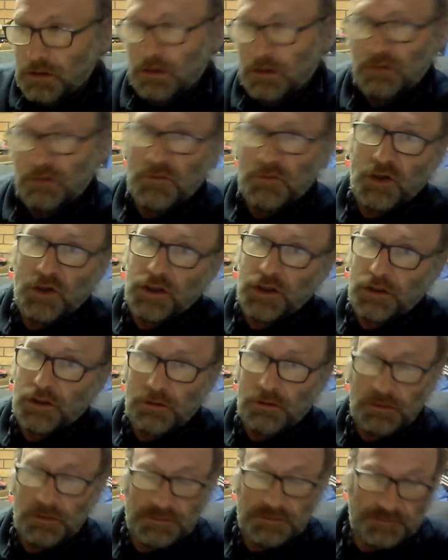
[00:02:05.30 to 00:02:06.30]
oh my
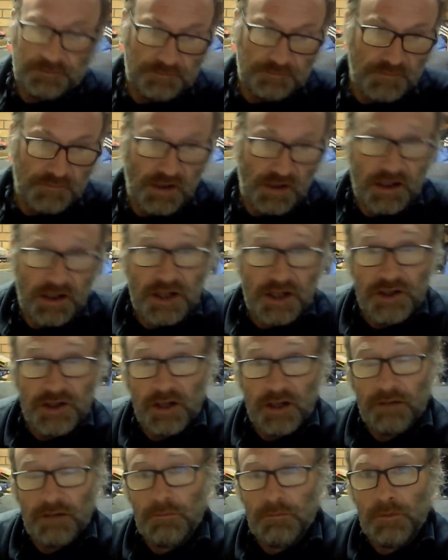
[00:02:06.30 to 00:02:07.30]
God, can
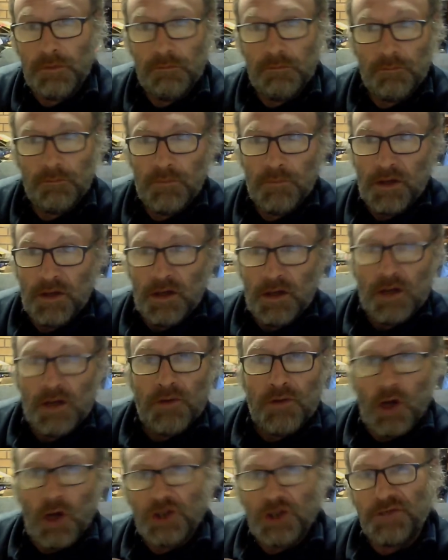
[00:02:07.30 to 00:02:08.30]
you,
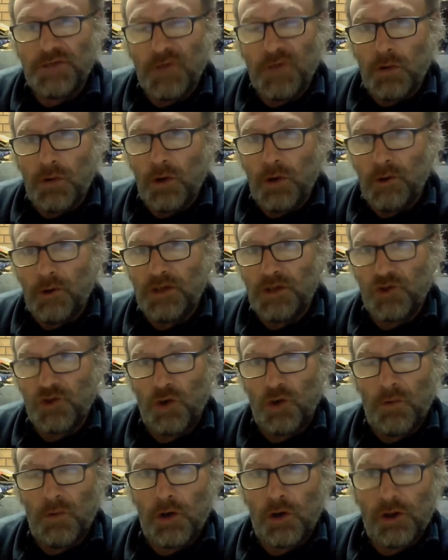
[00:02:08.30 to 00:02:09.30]
those of you who
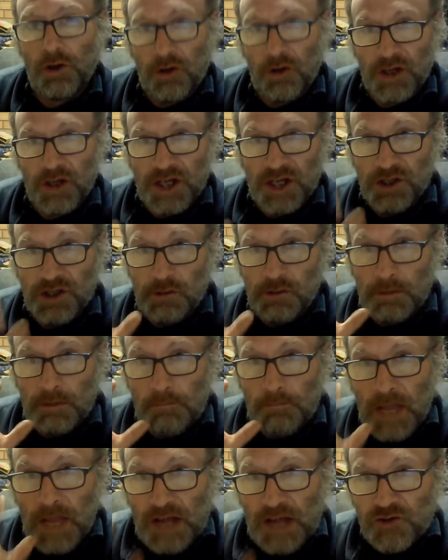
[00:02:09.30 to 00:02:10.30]
enjoy what I do, can you
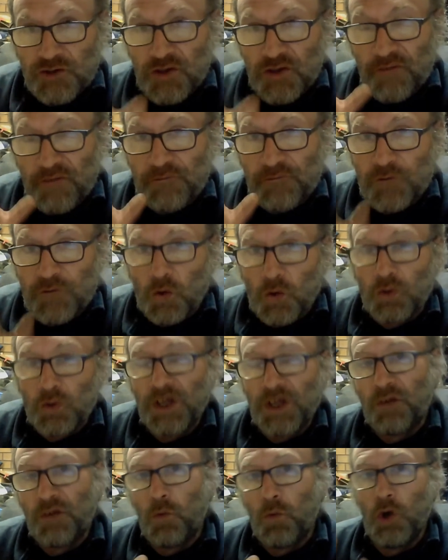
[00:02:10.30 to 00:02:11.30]
imagine the four
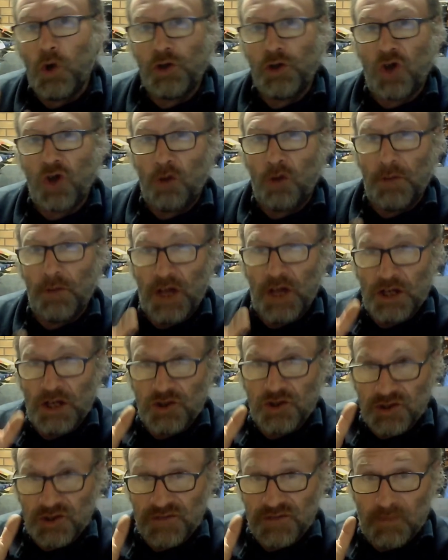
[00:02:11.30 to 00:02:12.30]
letter word
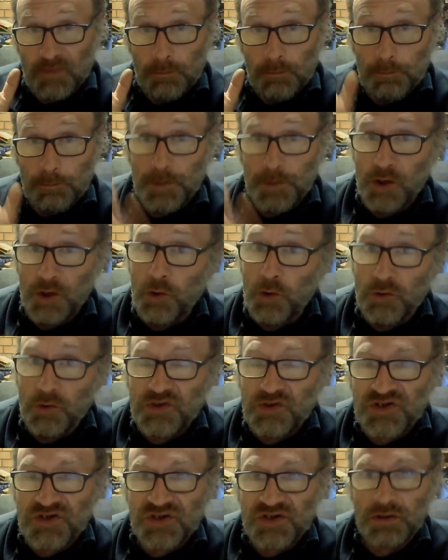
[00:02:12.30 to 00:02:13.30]
combinations of
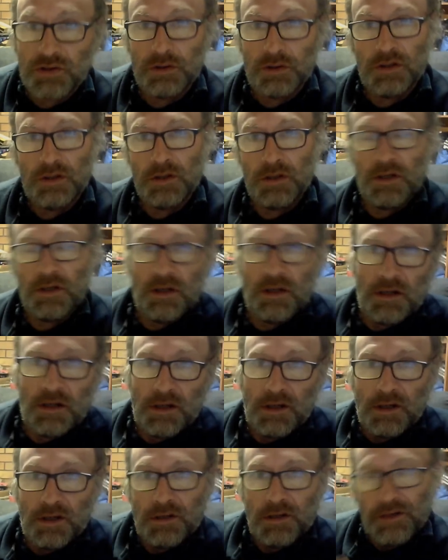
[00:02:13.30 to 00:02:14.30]
abuse,
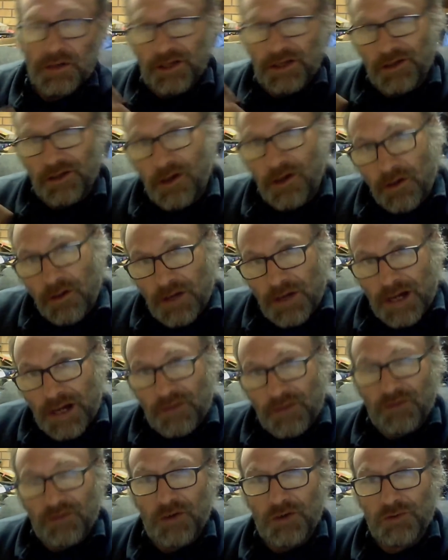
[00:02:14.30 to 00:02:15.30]
let alone
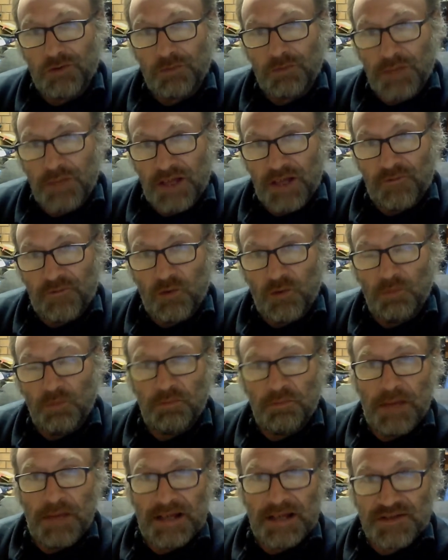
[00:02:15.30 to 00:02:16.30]
other social
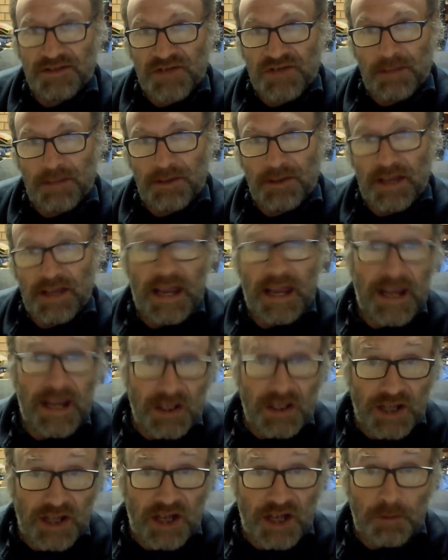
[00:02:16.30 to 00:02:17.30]
platforms backstabbing the
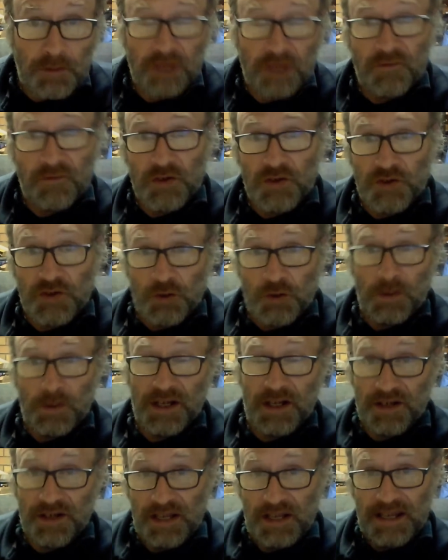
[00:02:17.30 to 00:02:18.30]
hell out of me for
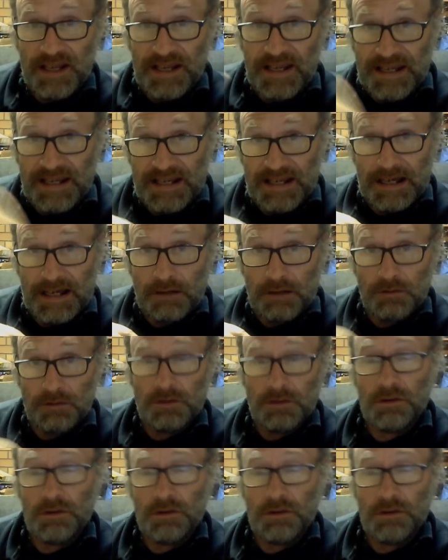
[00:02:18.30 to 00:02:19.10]
doing it here?